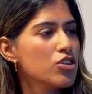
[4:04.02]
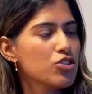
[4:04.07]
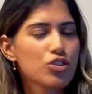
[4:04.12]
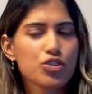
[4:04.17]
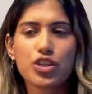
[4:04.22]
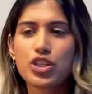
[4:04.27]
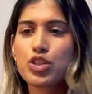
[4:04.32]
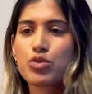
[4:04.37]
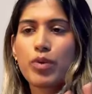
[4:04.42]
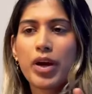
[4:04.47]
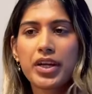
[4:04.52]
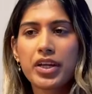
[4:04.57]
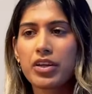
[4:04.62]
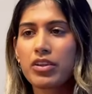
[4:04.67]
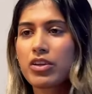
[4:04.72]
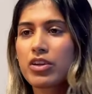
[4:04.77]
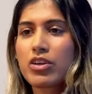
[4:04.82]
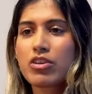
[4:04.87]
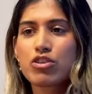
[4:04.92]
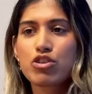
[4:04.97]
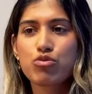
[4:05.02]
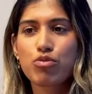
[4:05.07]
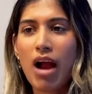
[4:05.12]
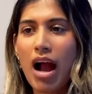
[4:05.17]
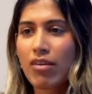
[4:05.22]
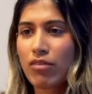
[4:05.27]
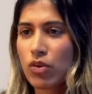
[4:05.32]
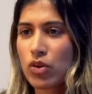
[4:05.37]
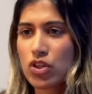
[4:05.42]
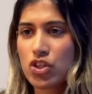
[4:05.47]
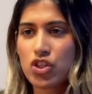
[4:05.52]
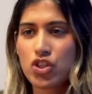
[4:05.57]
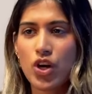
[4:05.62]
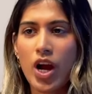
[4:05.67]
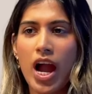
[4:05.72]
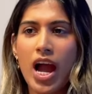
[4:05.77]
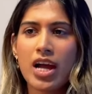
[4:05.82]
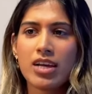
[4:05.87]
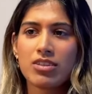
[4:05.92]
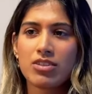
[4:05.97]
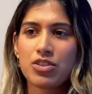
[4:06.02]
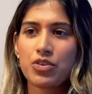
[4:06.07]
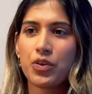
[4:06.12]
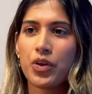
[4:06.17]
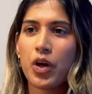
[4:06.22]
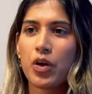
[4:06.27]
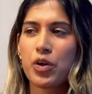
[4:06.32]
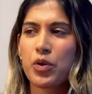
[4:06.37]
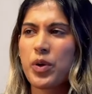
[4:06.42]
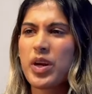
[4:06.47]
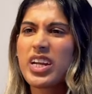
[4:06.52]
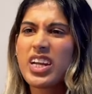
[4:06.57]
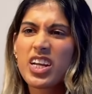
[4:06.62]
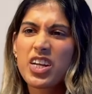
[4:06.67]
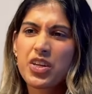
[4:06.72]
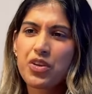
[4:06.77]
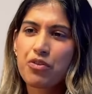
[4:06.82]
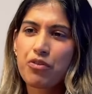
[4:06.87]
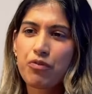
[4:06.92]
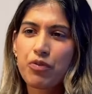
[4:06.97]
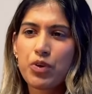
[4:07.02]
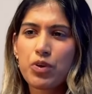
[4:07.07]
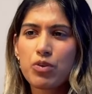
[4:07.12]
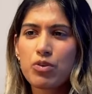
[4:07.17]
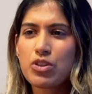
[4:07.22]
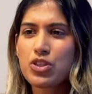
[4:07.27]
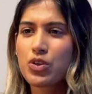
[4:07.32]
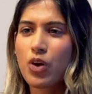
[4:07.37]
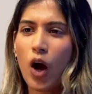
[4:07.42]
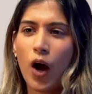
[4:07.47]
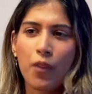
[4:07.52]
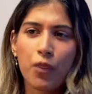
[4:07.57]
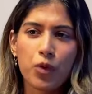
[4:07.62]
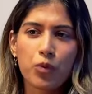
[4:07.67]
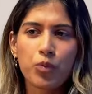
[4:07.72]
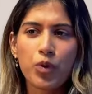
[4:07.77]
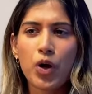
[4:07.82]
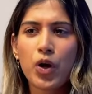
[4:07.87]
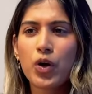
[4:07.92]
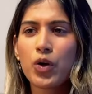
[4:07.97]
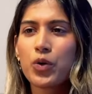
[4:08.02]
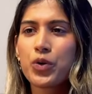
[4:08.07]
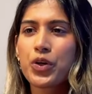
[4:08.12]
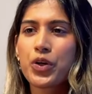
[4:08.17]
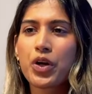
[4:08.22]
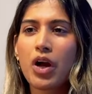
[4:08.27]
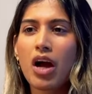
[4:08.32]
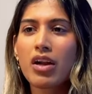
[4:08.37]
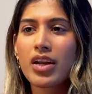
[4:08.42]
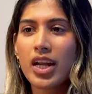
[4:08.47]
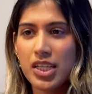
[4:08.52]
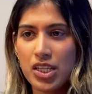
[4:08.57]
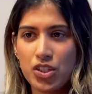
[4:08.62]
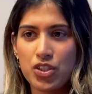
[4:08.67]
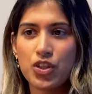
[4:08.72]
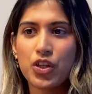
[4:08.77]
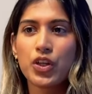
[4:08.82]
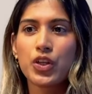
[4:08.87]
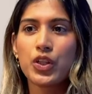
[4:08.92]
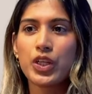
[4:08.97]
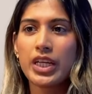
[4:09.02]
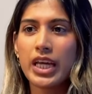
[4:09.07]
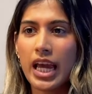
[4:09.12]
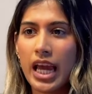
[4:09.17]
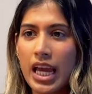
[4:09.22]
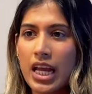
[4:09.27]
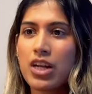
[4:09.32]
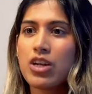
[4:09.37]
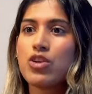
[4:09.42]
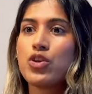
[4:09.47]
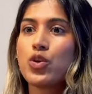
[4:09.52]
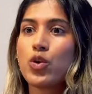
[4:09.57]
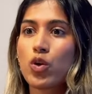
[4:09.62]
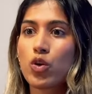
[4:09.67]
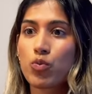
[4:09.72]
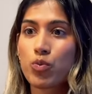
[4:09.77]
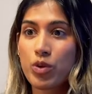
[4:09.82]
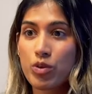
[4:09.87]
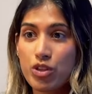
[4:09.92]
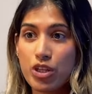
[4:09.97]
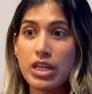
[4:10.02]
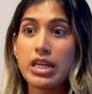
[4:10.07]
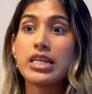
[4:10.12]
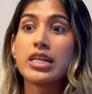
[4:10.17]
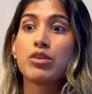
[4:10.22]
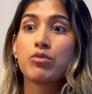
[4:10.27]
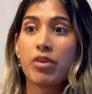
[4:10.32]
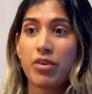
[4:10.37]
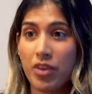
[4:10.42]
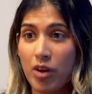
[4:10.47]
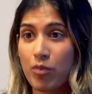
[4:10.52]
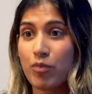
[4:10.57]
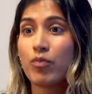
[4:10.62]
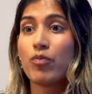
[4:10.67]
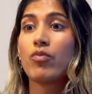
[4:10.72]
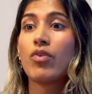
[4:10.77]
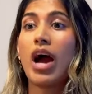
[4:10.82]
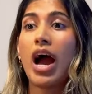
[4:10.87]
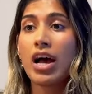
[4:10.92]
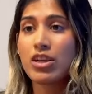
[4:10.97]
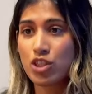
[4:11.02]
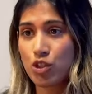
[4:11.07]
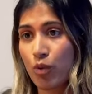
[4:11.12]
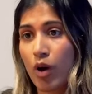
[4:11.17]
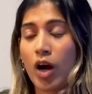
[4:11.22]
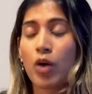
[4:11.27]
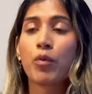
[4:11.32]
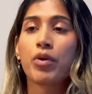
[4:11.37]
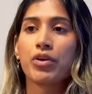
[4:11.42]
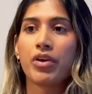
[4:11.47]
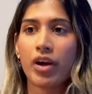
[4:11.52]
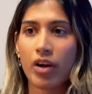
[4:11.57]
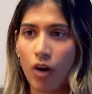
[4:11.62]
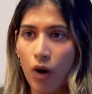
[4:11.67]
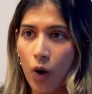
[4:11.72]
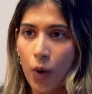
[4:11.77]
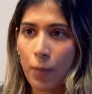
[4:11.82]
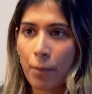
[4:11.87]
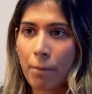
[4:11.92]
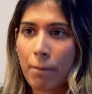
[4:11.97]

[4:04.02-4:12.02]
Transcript: So just regular travel stress, you're eating new foods, you're on the road, you're not necessarily in your routine and rhythm as you are when you're at home.